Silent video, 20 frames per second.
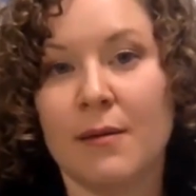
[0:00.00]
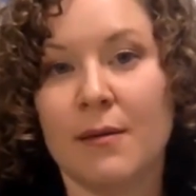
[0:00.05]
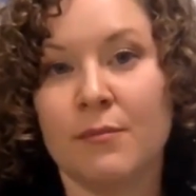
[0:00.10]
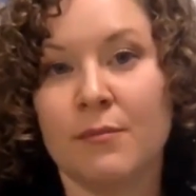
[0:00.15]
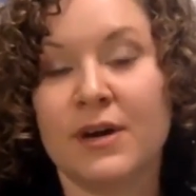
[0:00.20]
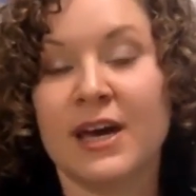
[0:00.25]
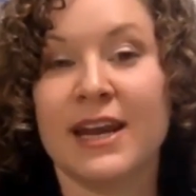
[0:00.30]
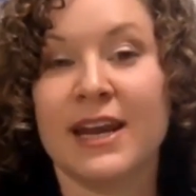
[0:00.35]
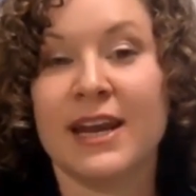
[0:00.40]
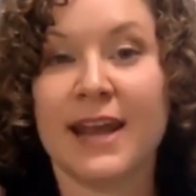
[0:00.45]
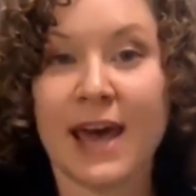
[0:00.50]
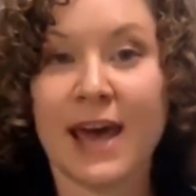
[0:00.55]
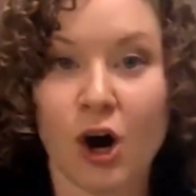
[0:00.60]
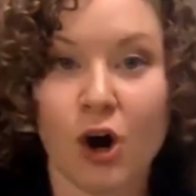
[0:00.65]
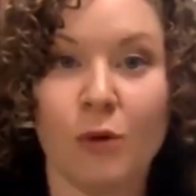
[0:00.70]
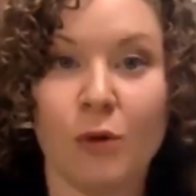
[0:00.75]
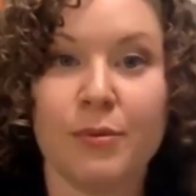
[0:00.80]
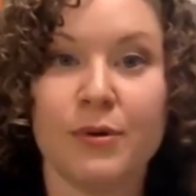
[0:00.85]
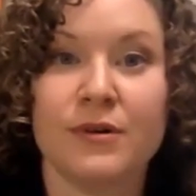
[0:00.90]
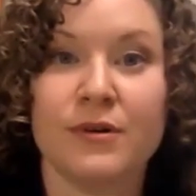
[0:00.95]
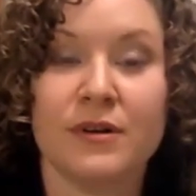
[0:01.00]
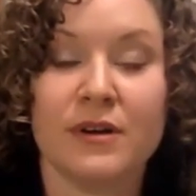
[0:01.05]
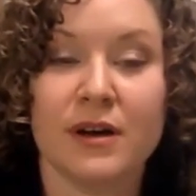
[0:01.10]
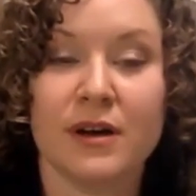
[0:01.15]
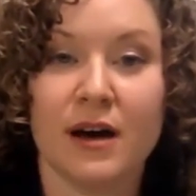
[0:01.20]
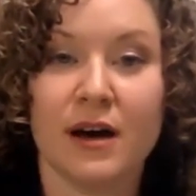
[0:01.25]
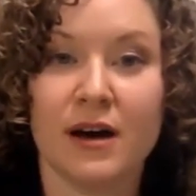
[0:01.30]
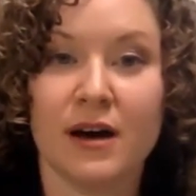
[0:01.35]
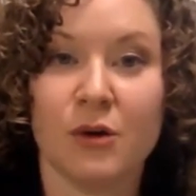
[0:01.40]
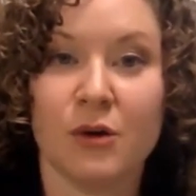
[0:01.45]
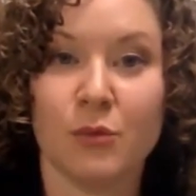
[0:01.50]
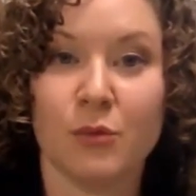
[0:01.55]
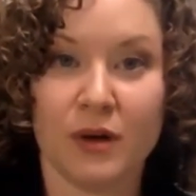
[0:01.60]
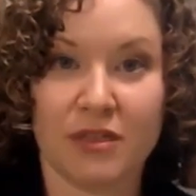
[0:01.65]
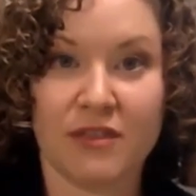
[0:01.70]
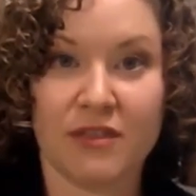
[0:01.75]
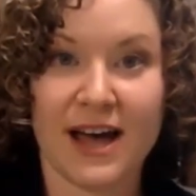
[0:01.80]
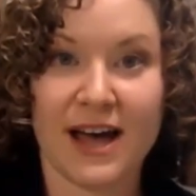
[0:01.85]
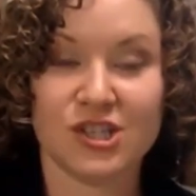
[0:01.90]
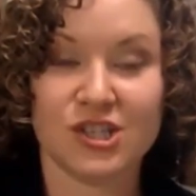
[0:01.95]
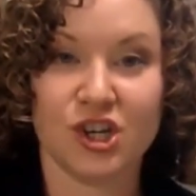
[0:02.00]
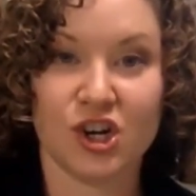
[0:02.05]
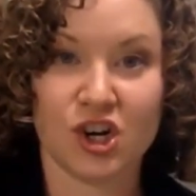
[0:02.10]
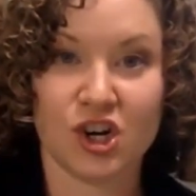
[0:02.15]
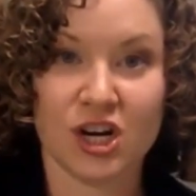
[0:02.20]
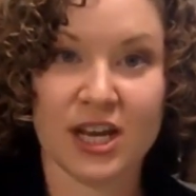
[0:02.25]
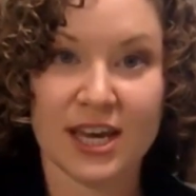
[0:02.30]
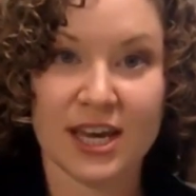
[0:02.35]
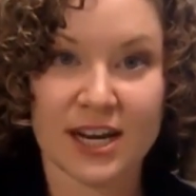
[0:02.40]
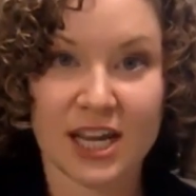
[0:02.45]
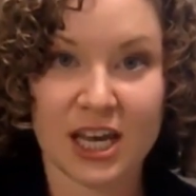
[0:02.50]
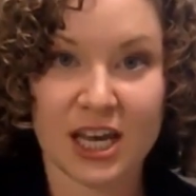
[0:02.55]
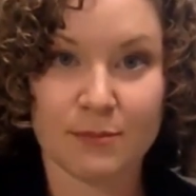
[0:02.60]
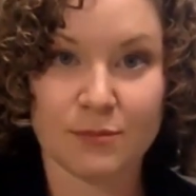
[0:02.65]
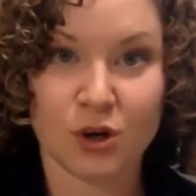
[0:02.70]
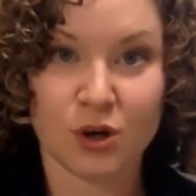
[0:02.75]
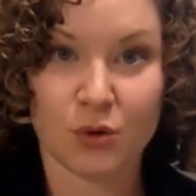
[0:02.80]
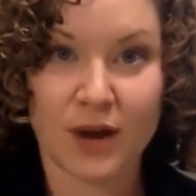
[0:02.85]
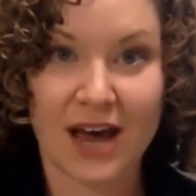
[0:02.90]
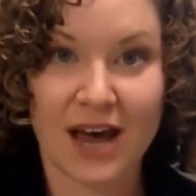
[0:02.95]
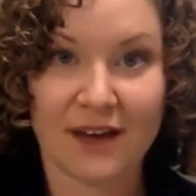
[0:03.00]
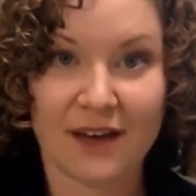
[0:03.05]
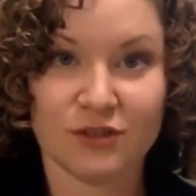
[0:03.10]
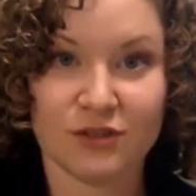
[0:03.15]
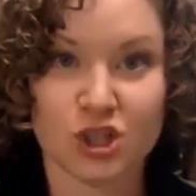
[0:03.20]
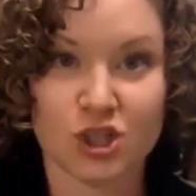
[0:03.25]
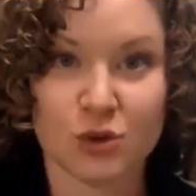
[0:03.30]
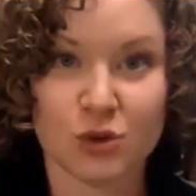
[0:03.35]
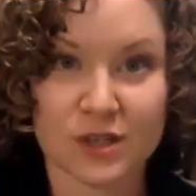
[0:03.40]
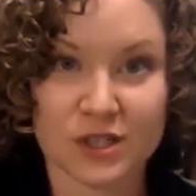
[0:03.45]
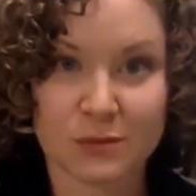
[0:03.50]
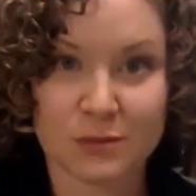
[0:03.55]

can help with that, so your knee and hip don't have to do as